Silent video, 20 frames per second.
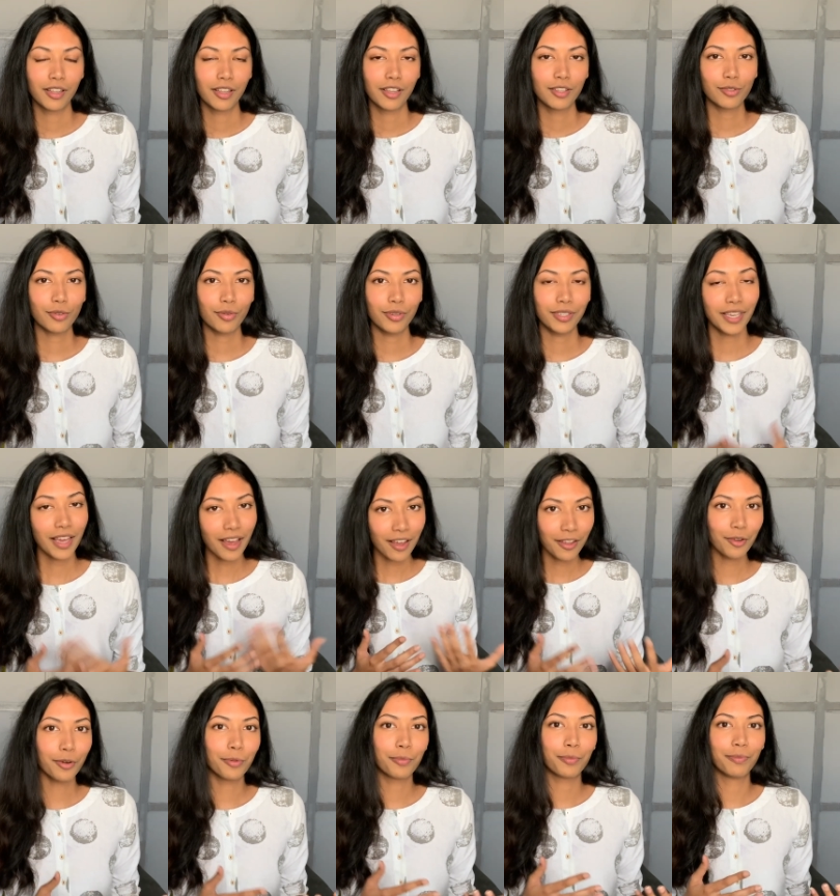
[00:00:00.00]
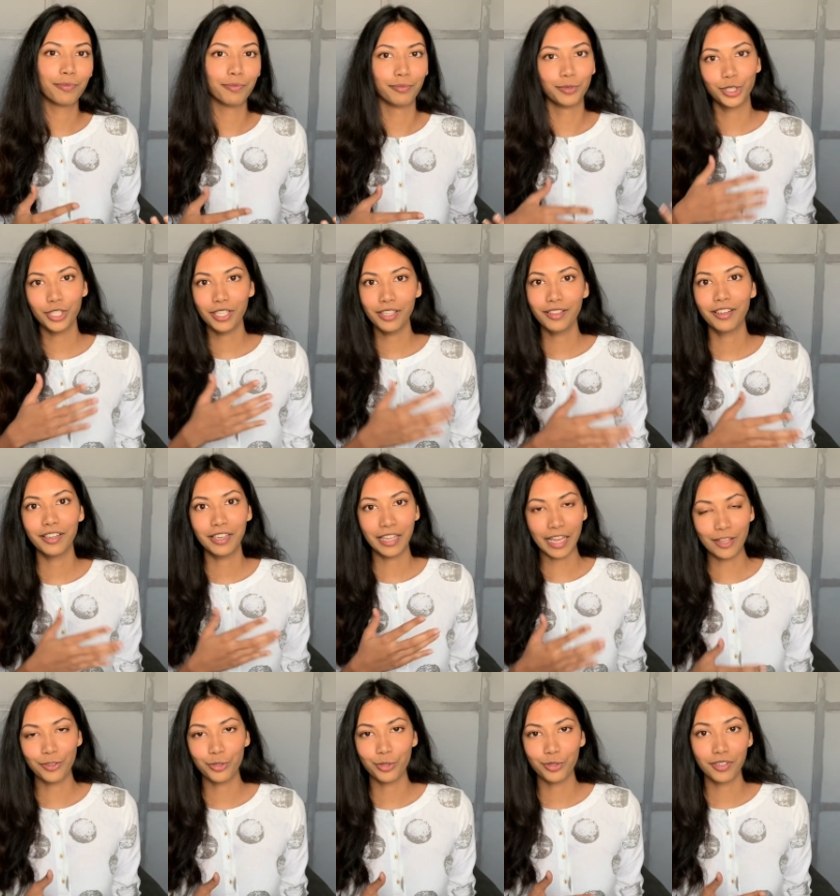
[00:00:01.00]
So, yeah, you're machine learning
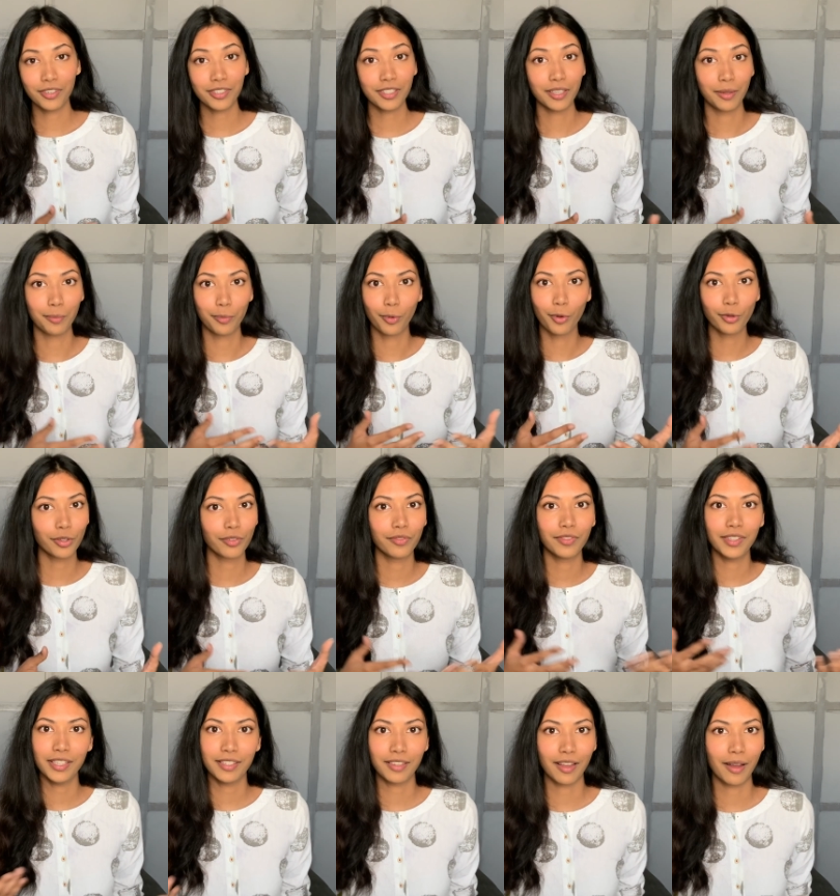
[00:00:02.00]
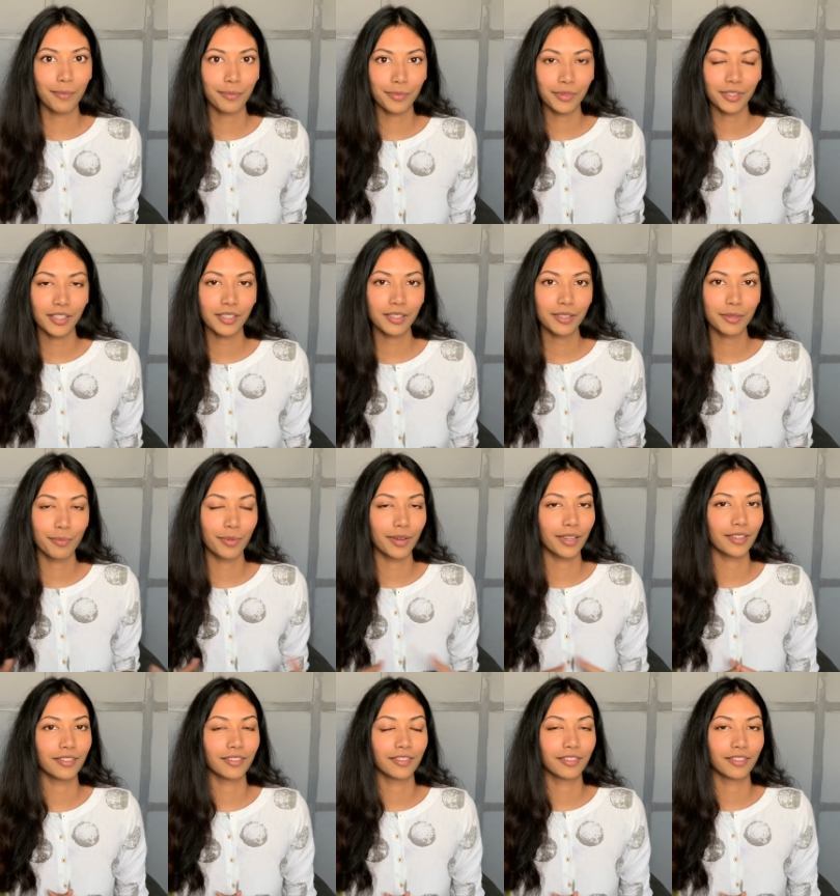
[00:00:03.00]
engineers in both of these companies,
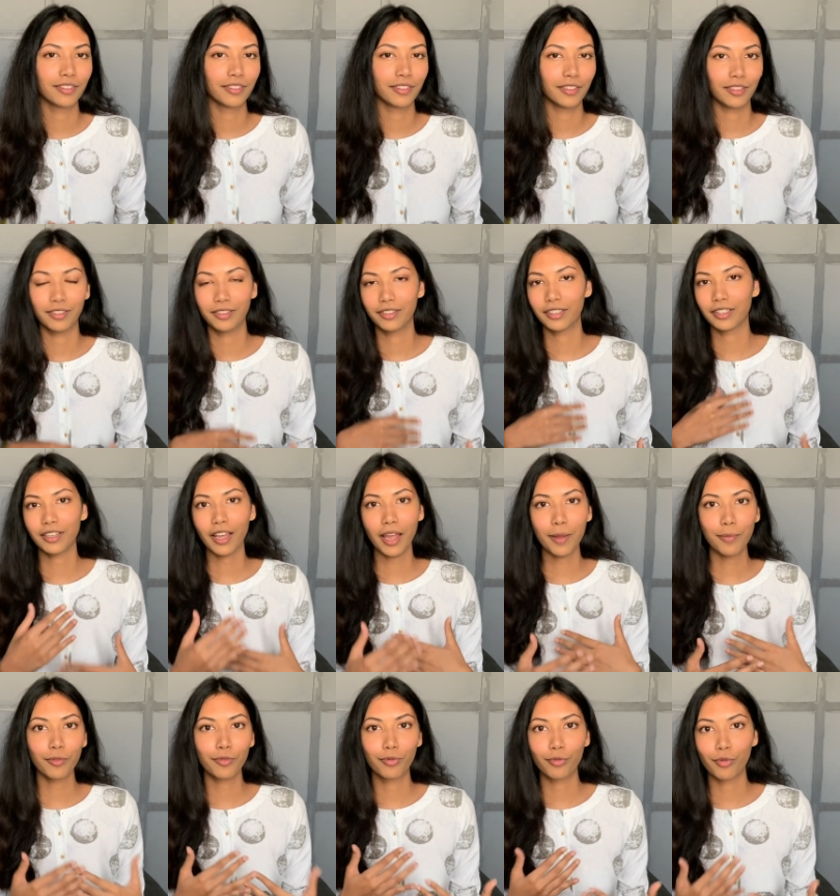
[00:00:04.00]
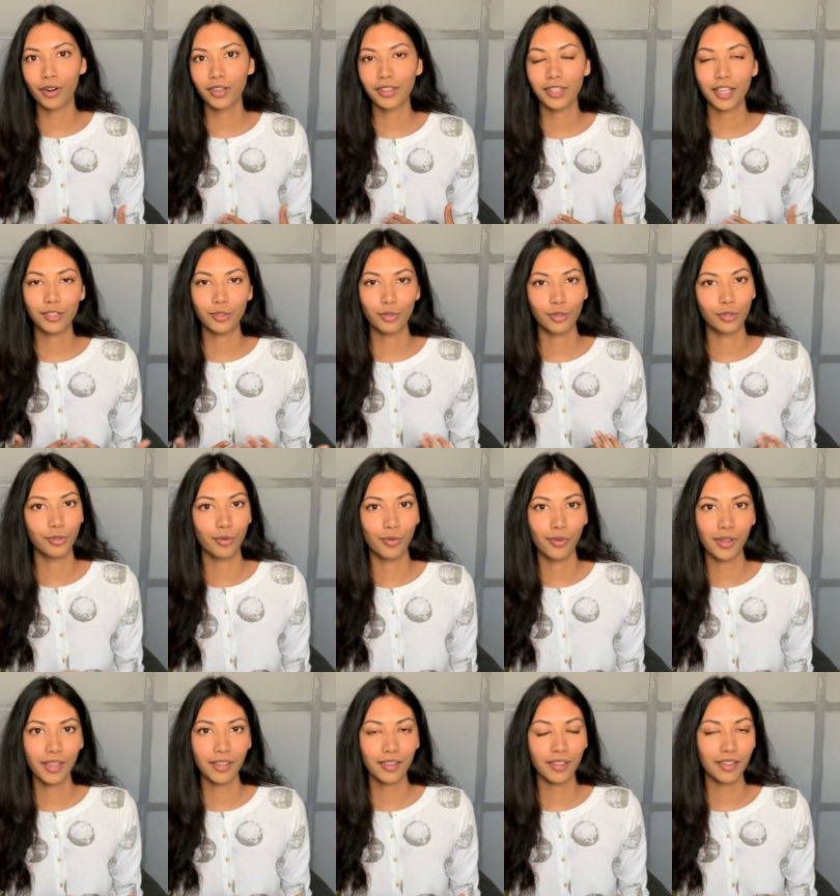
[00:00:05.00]
but the type of work that you're
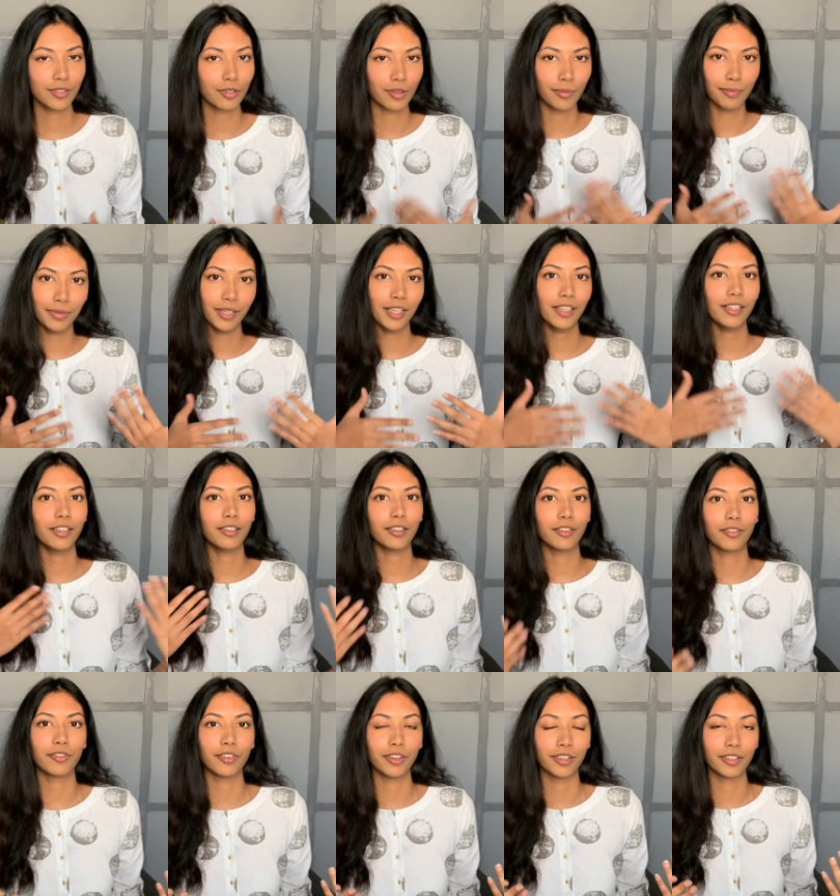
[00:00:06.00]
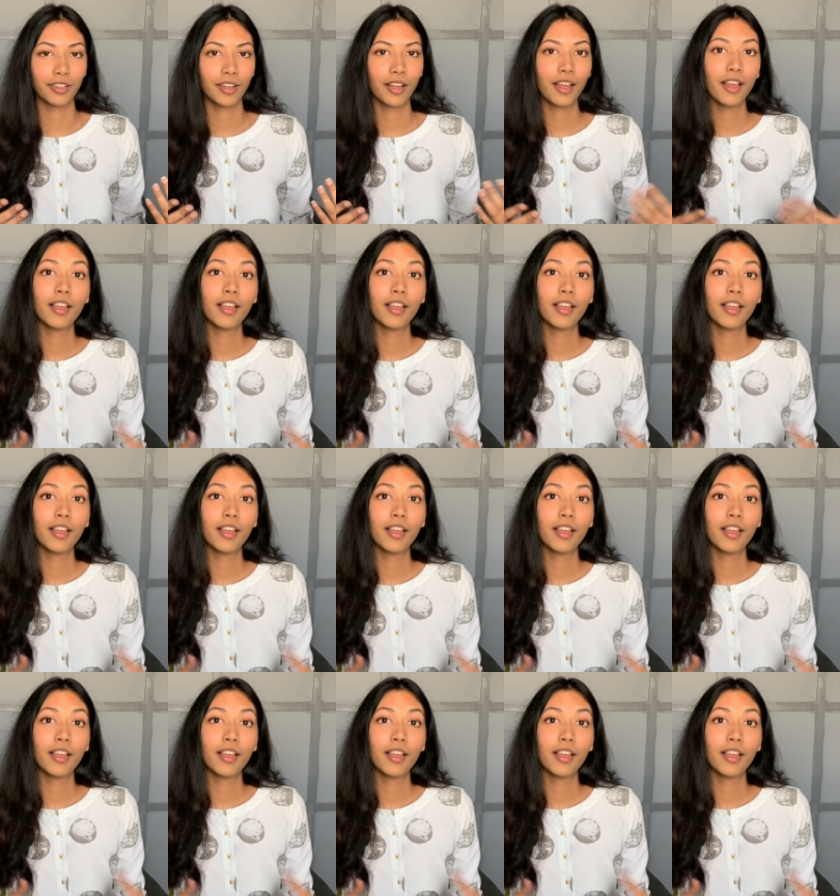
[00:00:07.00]
doing is completely different.